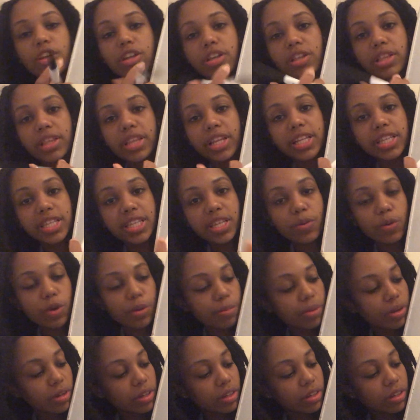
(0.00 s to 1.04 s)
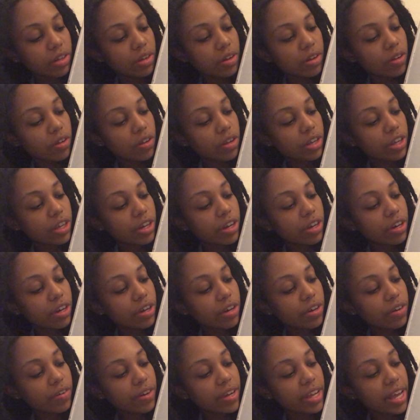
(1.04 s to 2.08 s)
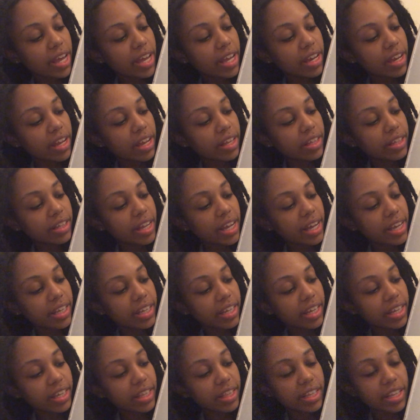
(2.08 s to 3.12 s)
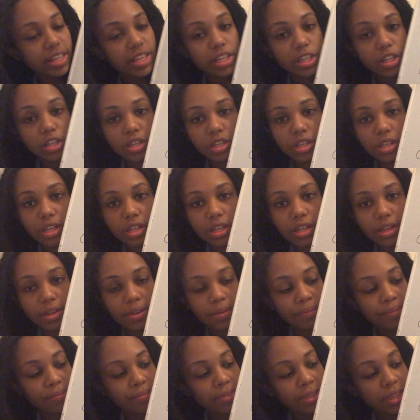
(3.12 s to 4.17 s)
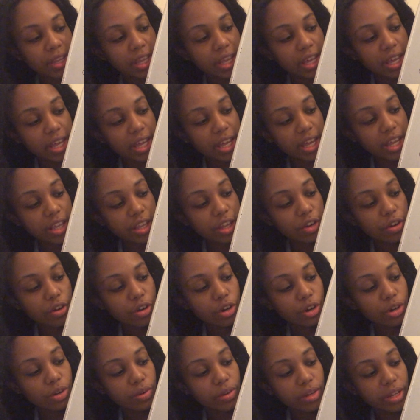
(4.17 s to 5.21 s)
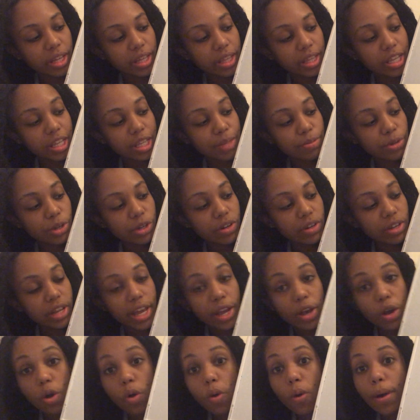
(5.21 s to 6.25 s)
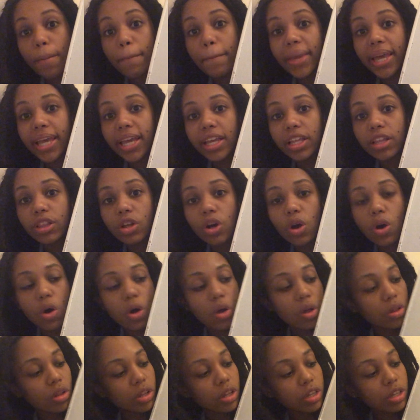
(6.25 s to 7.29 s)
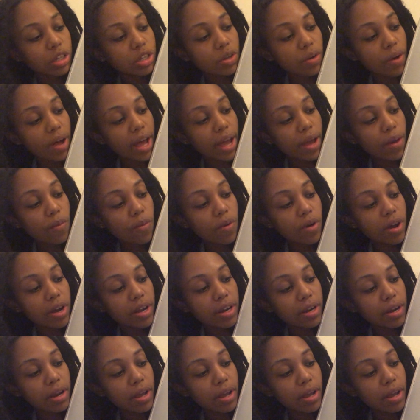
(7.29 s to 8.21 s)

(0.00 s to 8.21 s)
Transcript: Let's say we're building the Hulk. You're going to create a line like this. and then you're gonna do it like this. But you're like, oh, I'm making the Hulk, so I want